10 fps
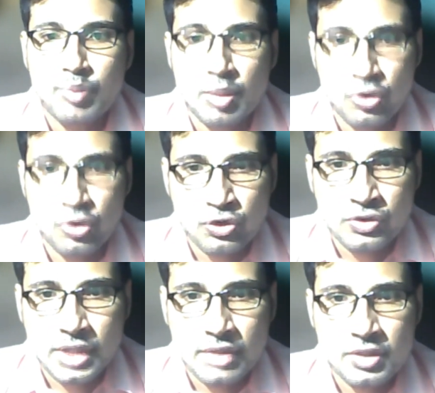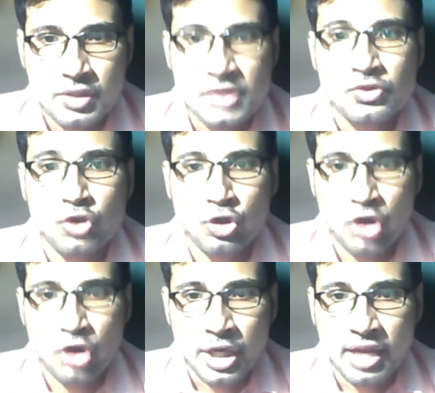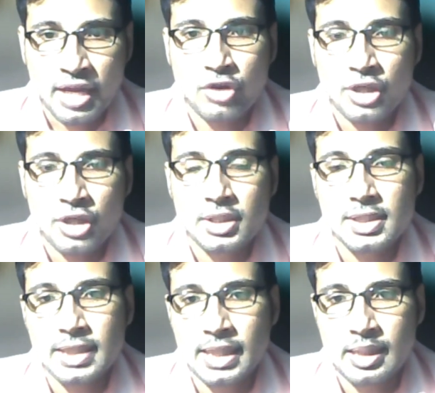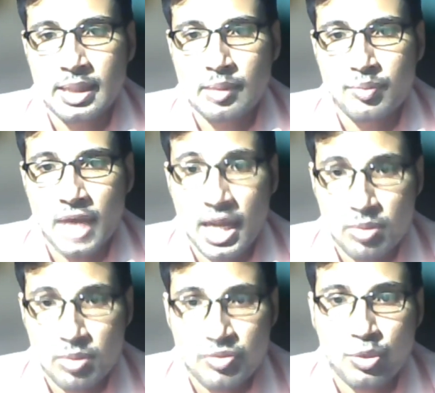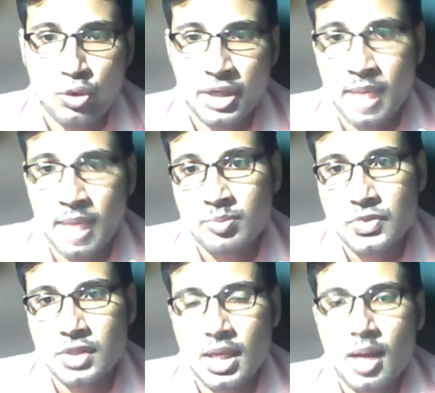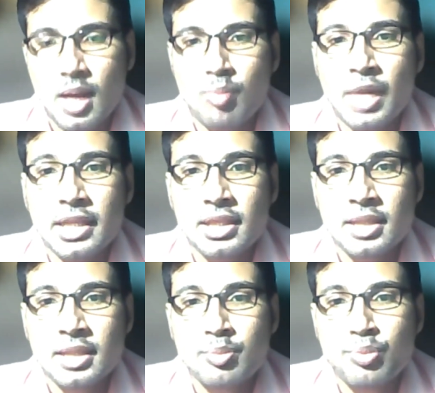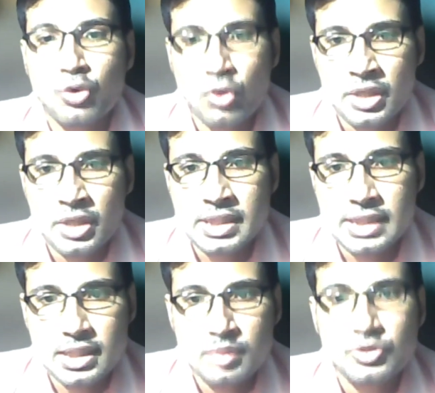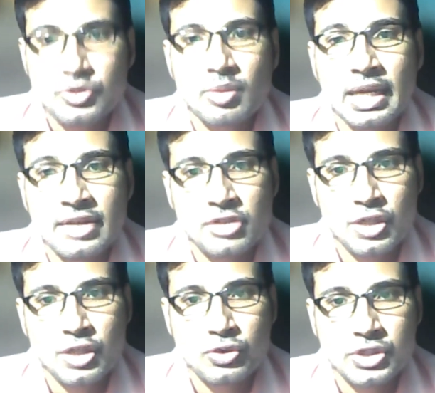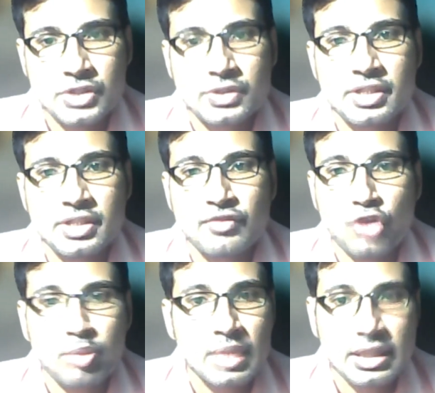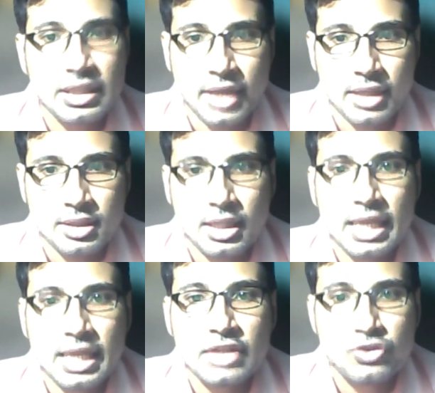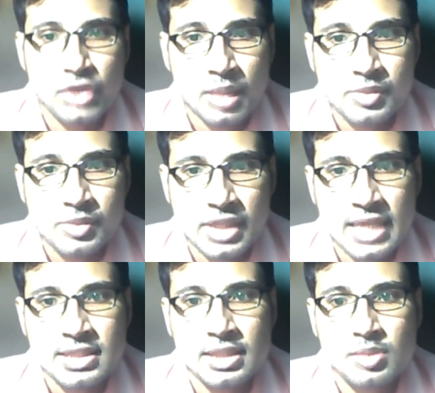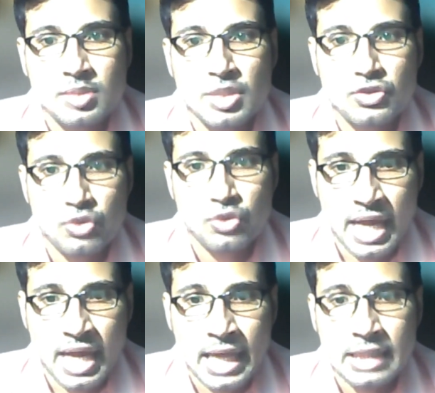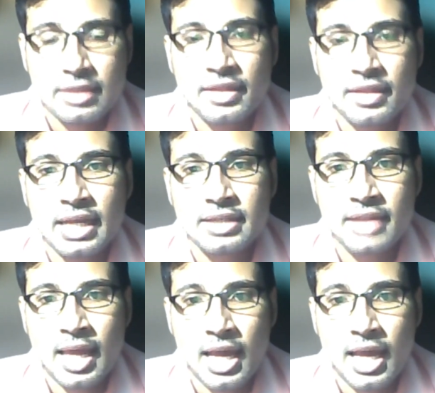Both of those countries have got IMF programs, but the progress in terms of the bilateral negotiations have not been great. In Suriname's case, it's been so bad that their